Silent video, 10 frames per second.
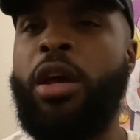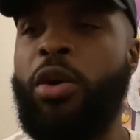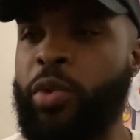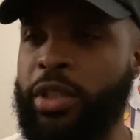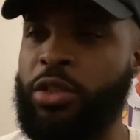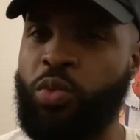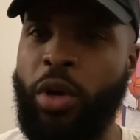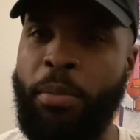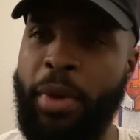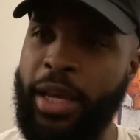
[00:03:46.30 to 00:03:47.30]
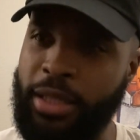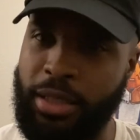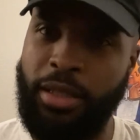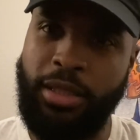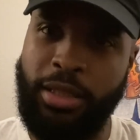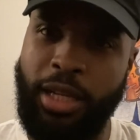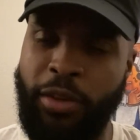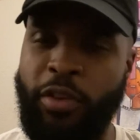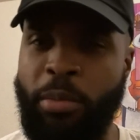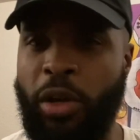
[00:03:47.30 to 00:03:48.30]
which is what makes
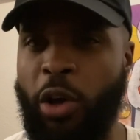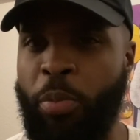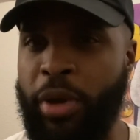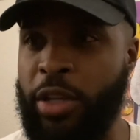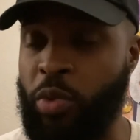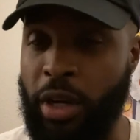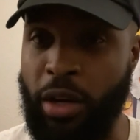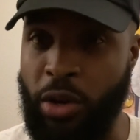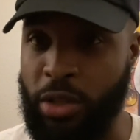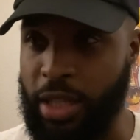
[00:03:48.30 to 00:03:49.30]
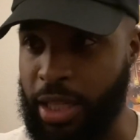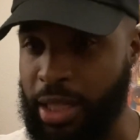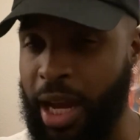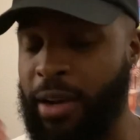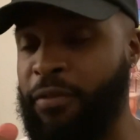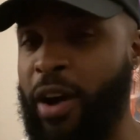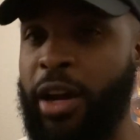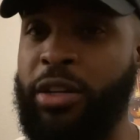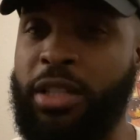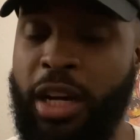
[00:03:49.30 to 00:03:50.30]
Teofimo Lopez one of those exciting
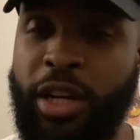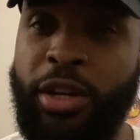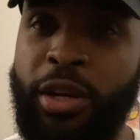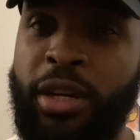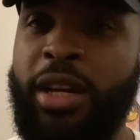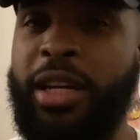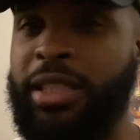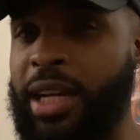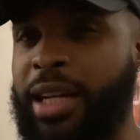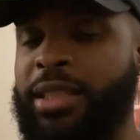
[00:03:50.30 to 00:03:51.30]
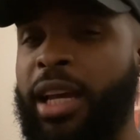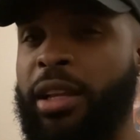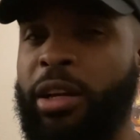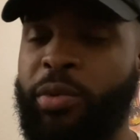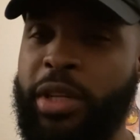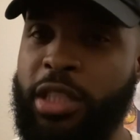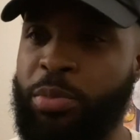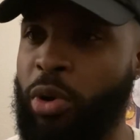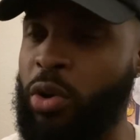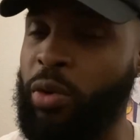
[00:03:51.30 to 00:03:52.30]
fighters under Josh Taylor and Regis
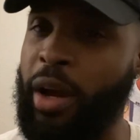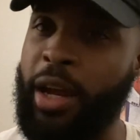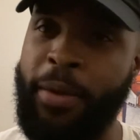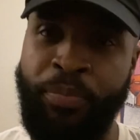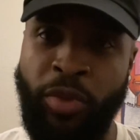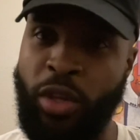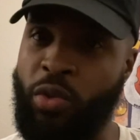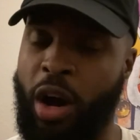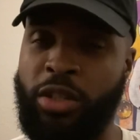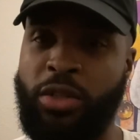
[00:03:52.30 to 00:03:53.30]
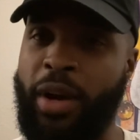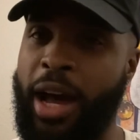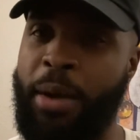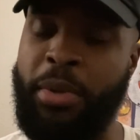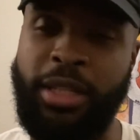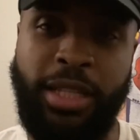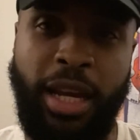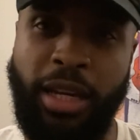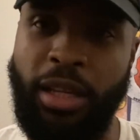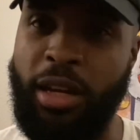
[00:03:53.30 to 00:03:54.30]
Prograis. You also have
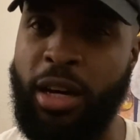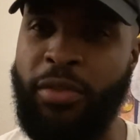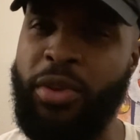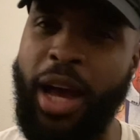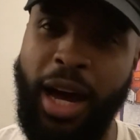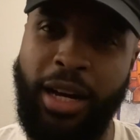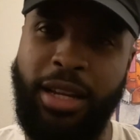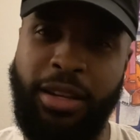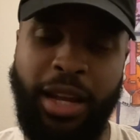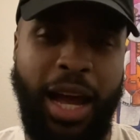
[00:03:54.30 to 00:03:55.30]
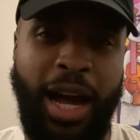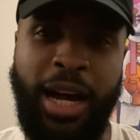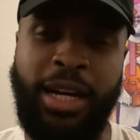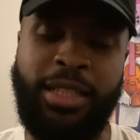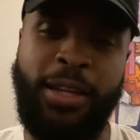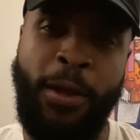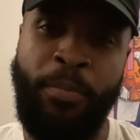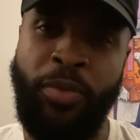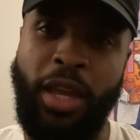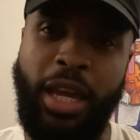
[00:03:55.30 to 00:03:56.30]
Montana Love. You got other guys
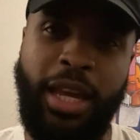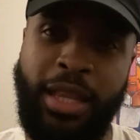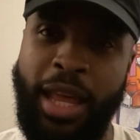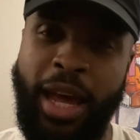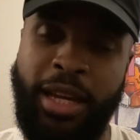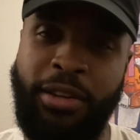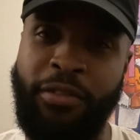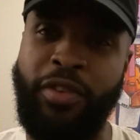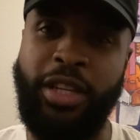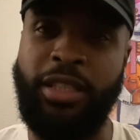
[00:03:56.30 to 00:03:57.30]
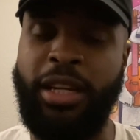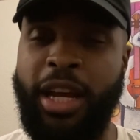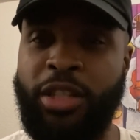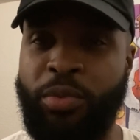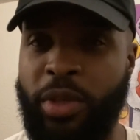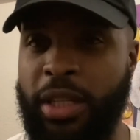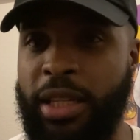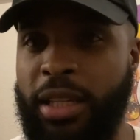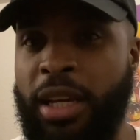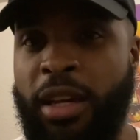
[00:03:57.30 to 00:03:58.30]
in that division that's
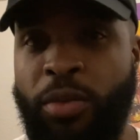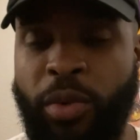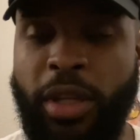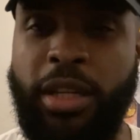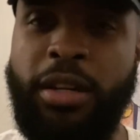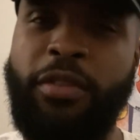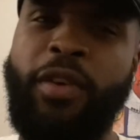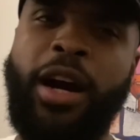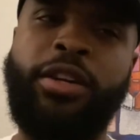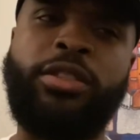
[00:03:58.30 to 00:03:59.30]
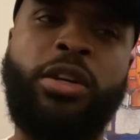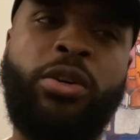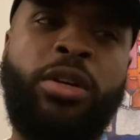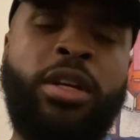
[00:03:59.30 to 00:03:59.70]
really, really good fighters. So